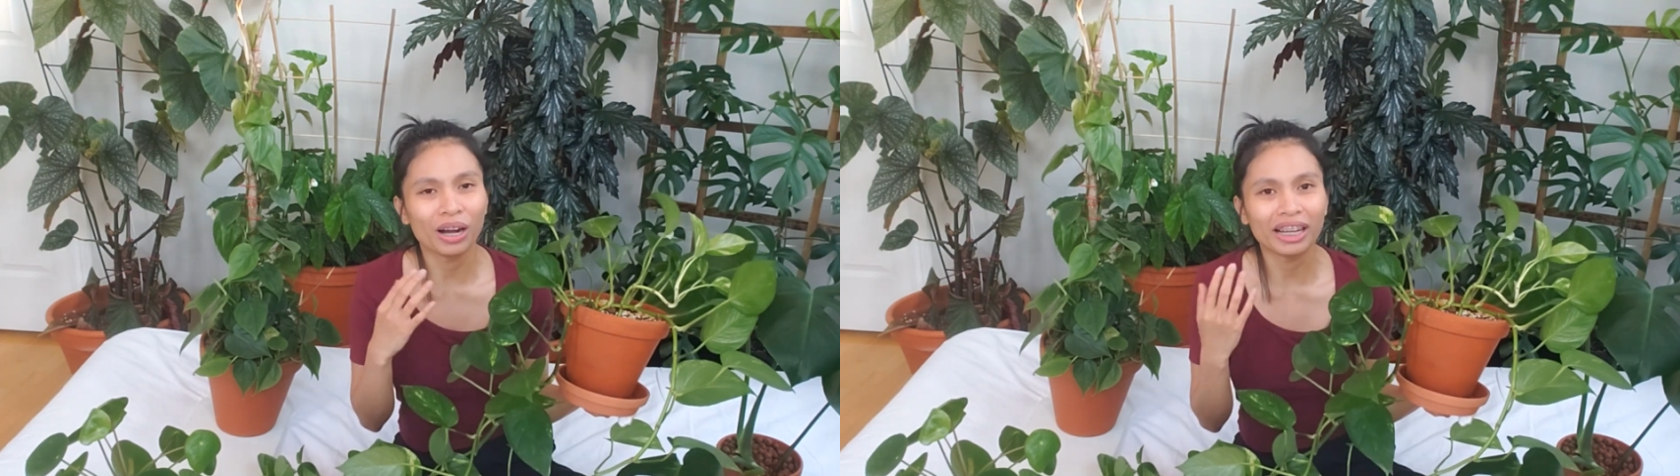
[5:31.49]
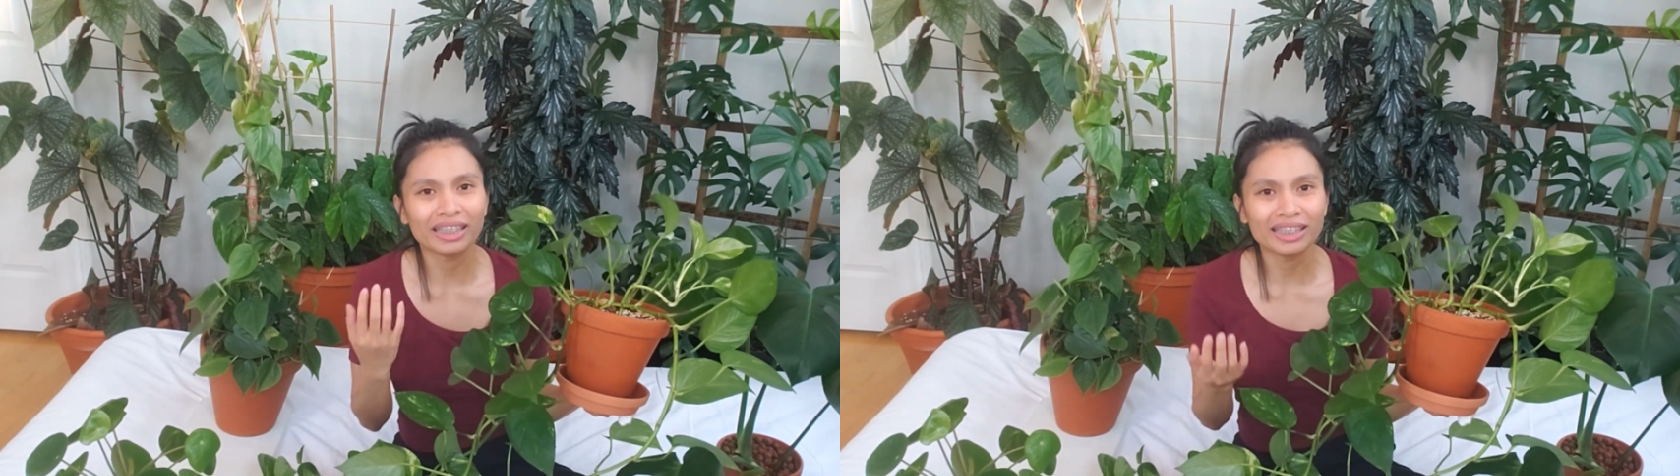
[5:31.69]

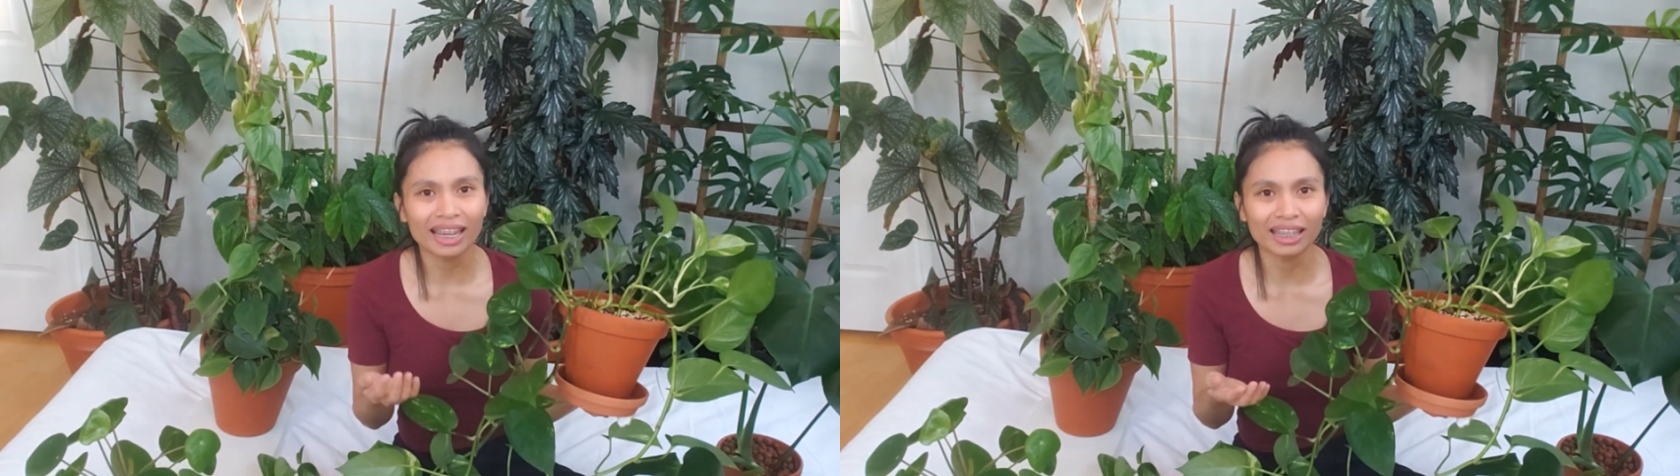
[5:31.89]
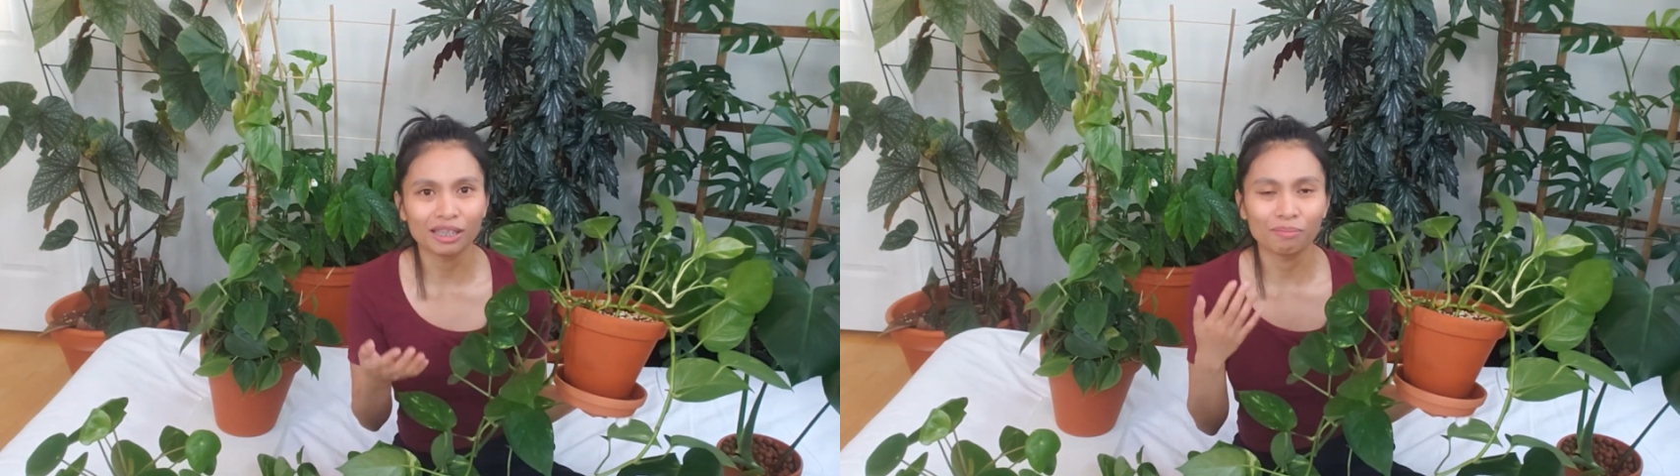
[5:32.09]

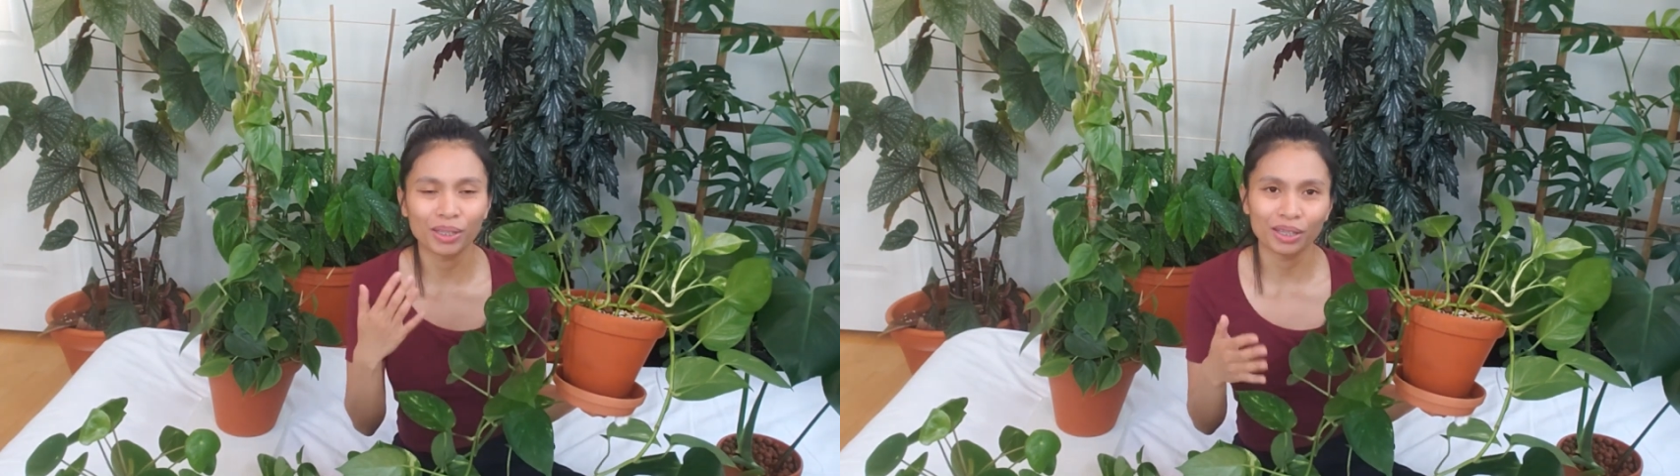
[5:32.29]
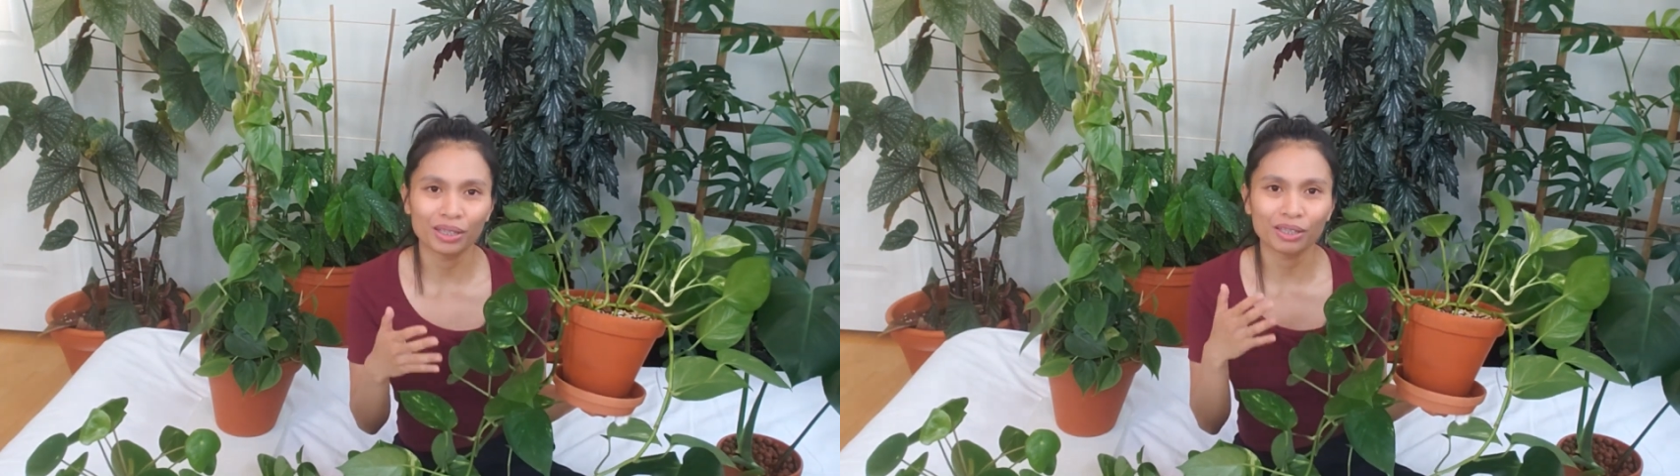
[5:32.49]
undecided
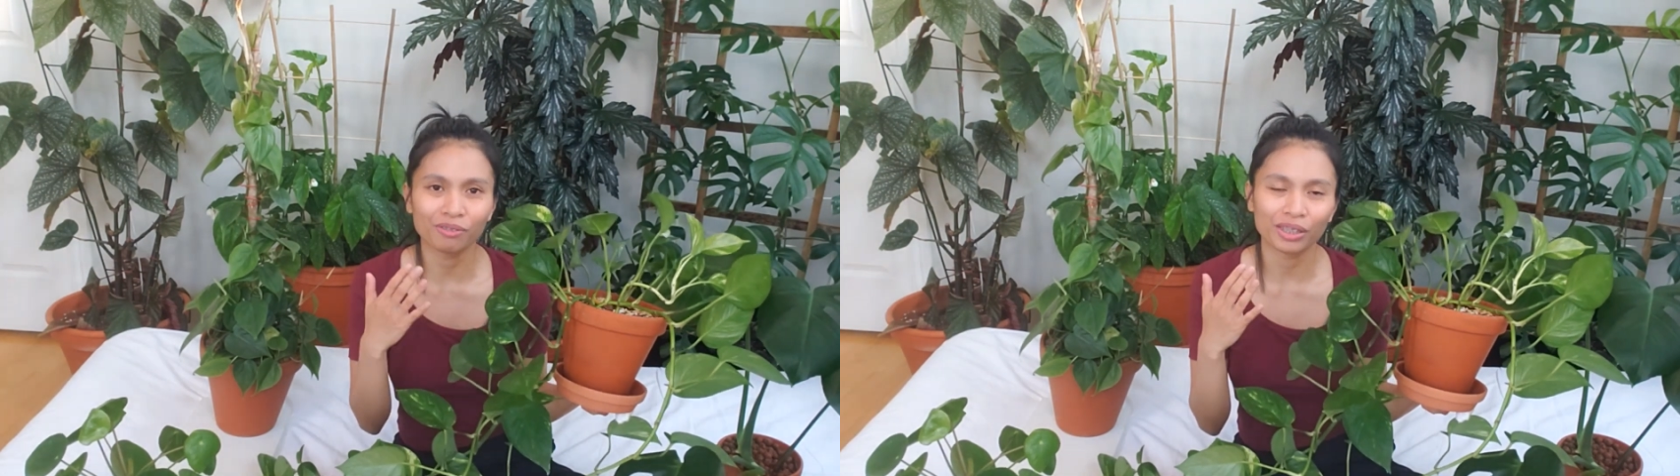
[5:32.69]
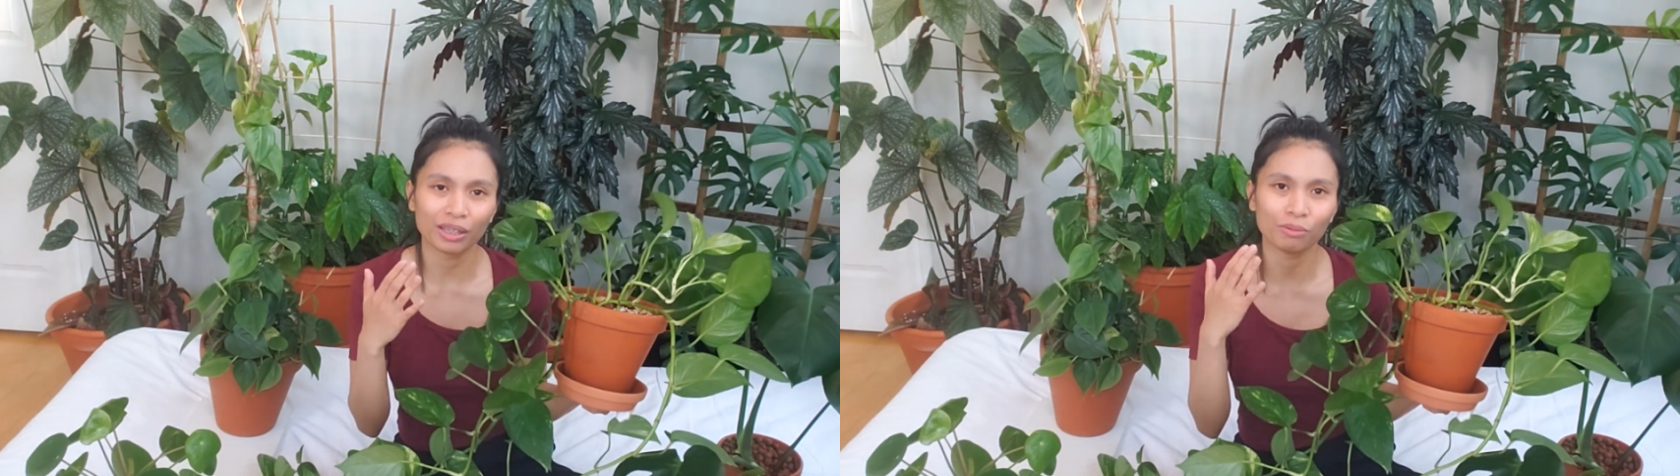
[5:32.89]
because
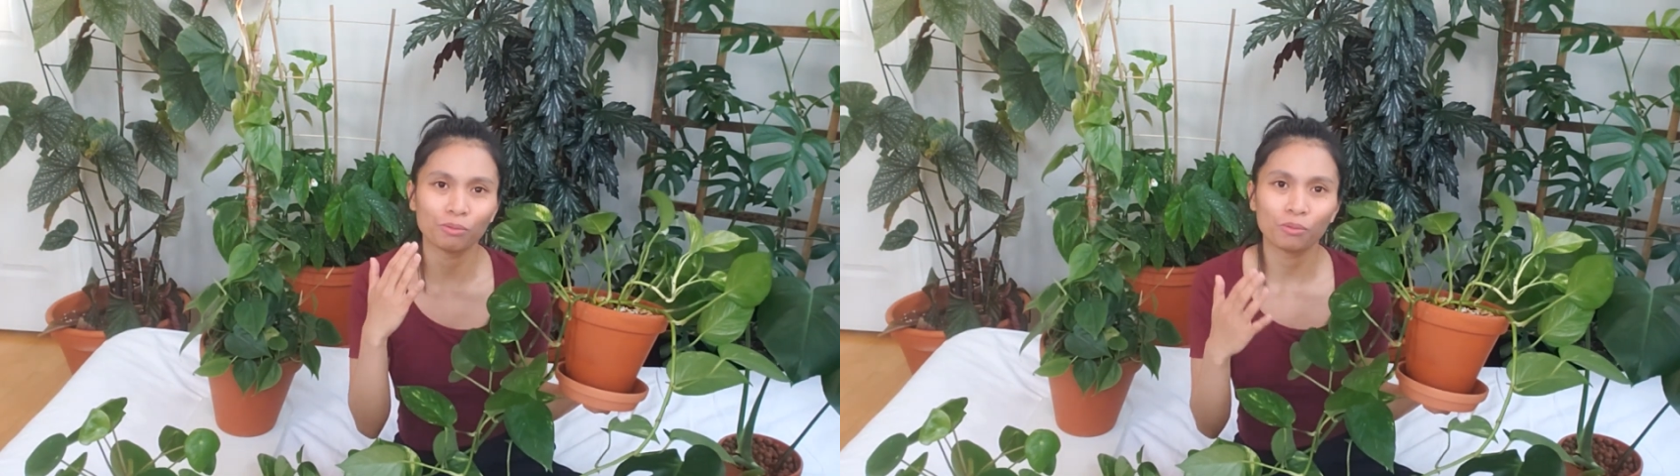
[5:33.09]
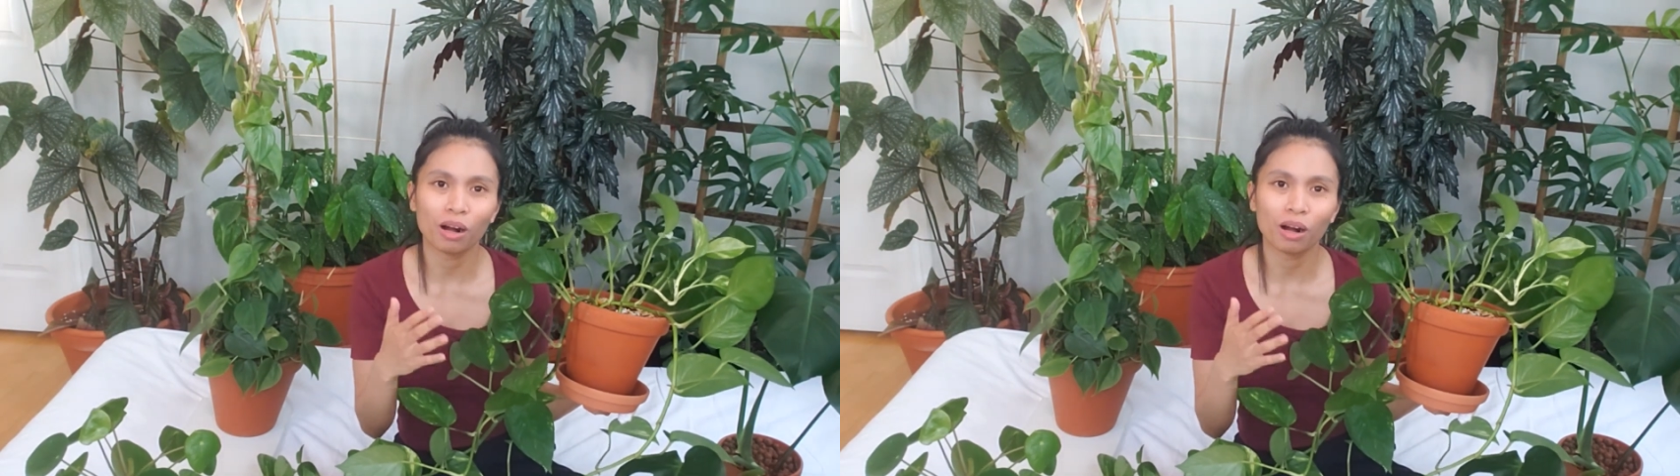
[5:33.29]
of the